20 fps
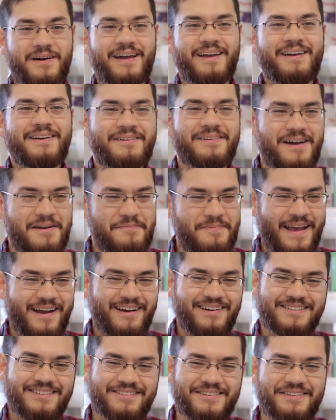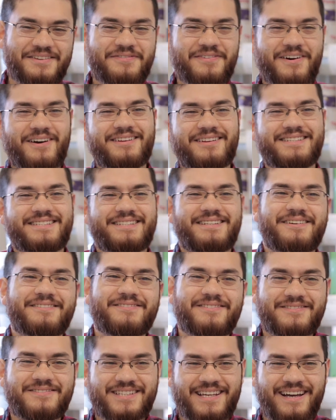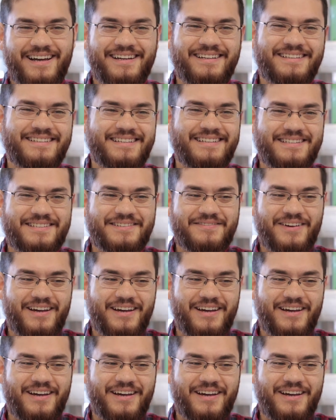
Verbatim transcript: My, my parents are the farthest thing from scientists.